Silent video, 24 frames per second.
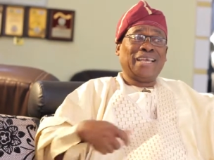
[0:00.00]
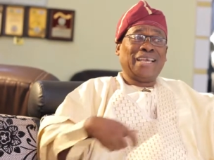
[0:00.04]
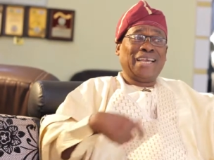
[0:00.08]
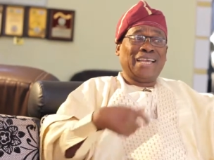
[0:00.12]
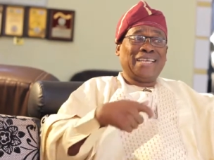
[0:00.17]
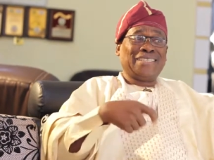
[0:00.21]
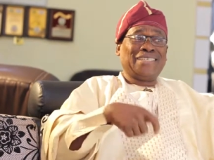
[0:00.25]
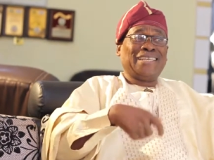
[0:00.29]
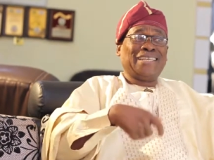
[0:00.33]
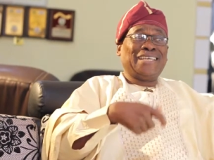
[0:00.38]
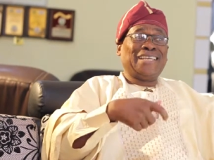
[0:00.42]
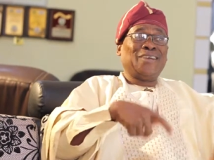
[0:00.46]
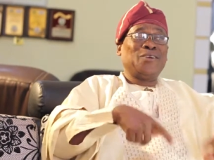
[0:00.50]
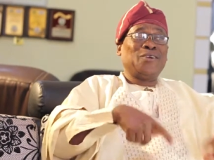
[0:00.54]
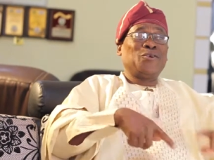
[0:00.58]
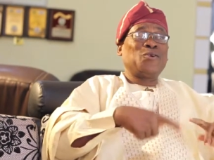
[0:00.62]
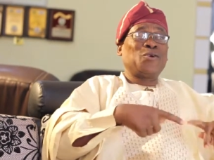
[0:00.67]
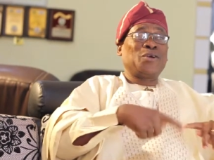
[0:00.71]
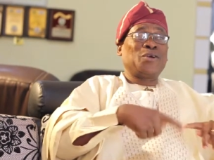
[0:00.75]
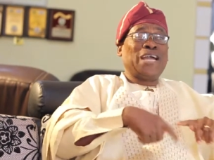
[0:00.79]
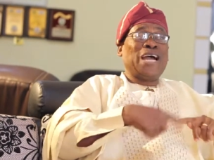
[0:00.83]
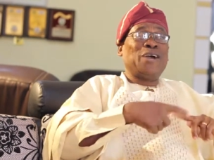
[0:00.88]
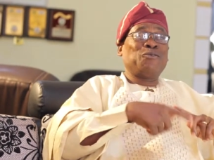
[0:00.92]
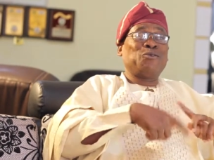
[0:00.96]
I say,
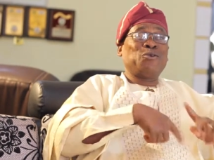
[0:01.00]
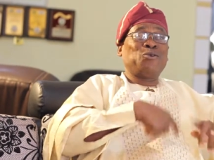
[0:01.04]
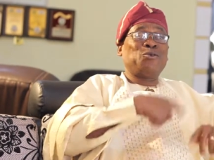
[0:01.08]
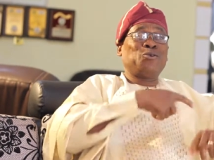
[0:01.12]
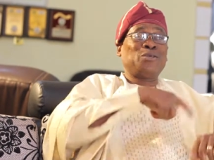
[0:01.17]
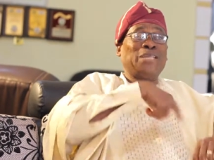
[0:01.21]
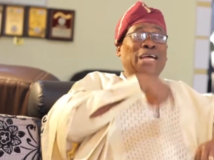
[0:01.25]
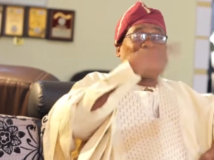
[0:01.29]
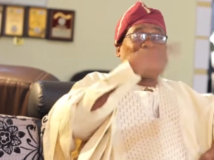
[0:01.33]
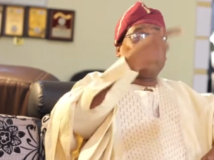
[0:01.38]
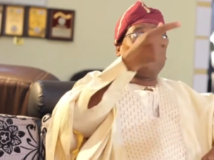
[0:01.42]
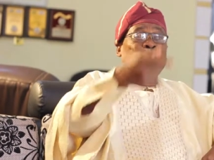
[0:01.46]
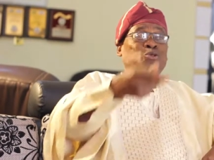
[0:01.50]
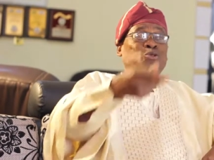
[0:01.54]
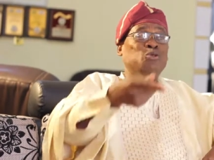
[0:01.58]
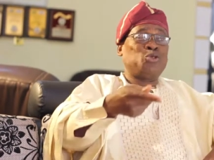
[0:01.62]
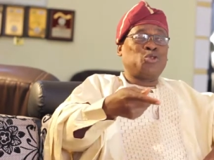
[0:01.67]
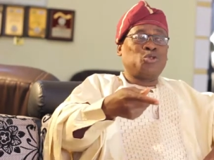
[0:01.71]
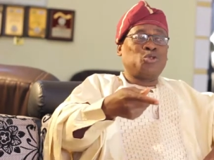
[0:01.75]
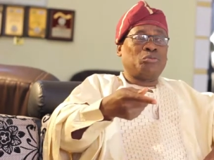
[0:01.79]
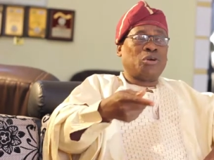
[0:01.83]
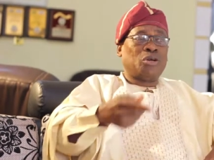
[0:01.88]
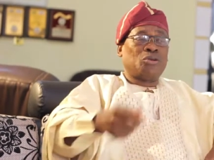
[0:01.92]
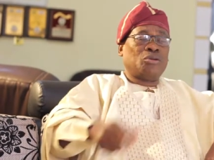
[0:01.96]
okay, I will do that good
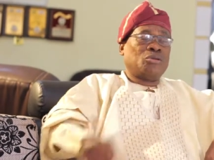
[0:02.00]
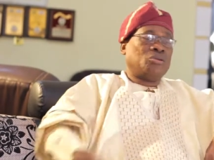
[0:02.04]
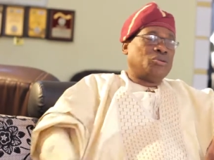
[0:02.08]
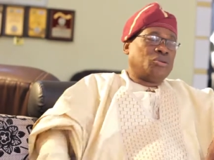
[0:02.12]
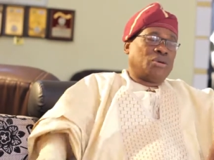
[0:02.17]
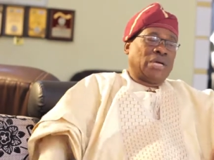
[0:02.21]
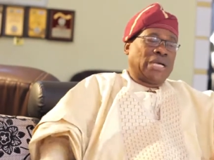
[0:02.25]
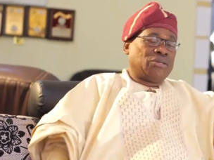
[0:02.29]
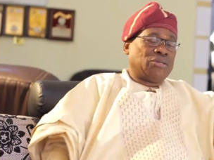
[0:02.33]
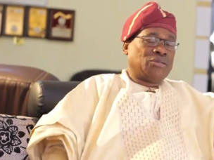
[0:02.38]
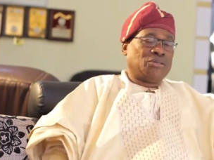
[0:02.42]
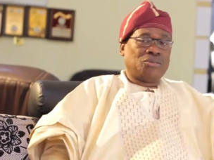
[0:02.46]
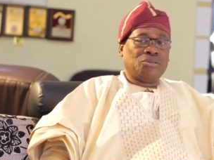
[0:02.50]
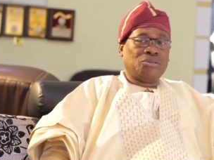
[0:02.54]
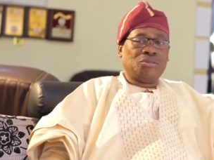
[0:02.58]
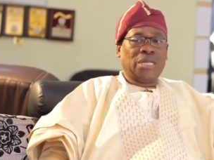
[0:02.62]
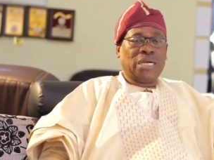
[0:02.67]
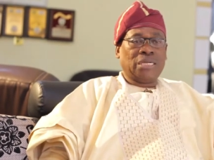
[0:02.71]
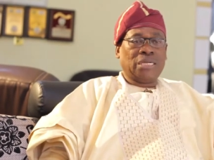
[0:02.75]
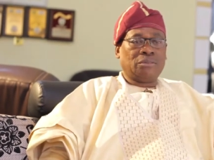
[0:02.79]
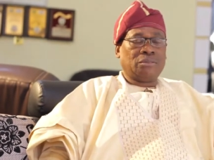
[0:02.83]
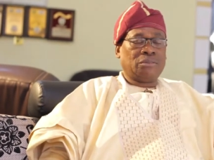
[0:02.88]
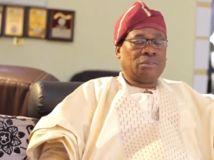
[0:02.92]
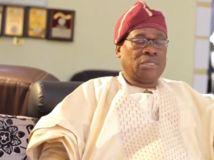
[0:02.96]
tomorrow. No, I don't do
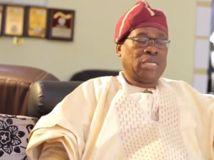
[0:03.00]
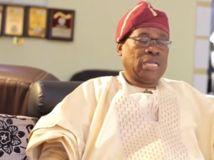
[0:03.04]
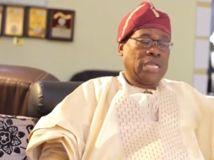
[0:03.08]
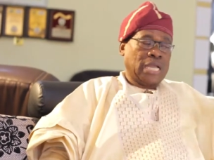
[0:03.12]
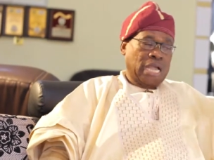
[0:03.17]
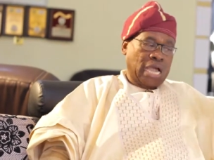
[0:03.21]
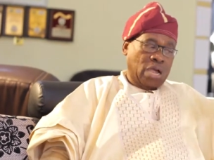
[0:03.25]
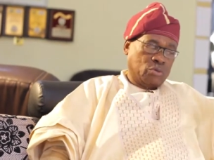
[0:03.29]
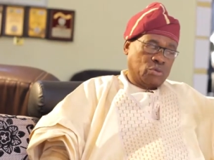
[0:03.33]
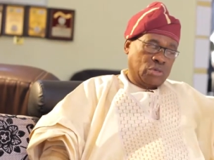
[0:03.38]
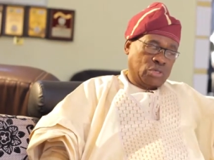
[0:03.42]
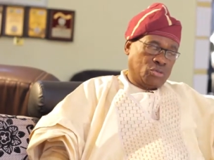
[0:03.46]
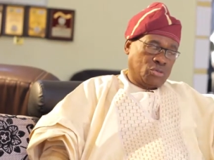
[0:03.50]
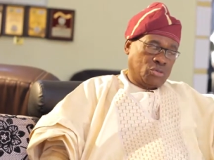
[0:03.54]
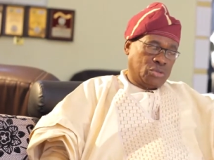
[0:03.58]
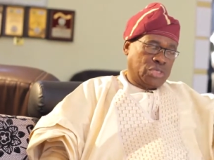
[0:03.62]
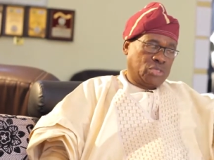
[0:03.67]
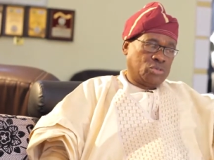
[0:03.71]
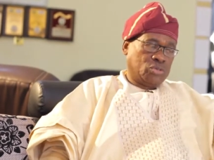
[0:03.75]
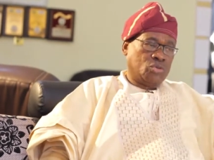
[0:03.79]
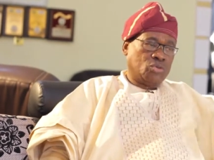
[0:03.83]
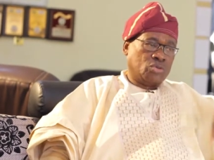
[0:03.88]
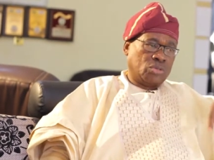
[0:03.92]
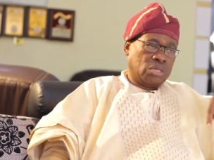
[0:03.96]
that. I will do
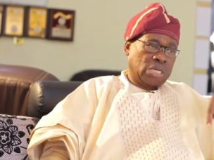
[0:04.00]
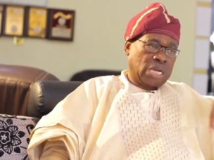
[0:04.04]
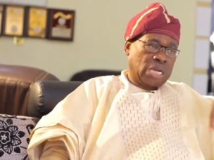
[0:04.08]
the good